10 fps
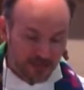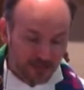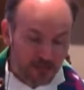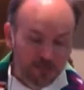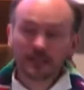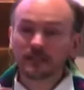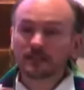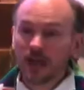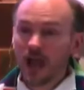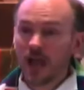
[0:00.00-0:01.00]
To be
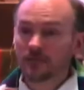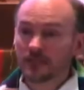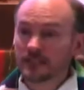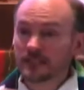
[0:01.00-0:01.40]
alive is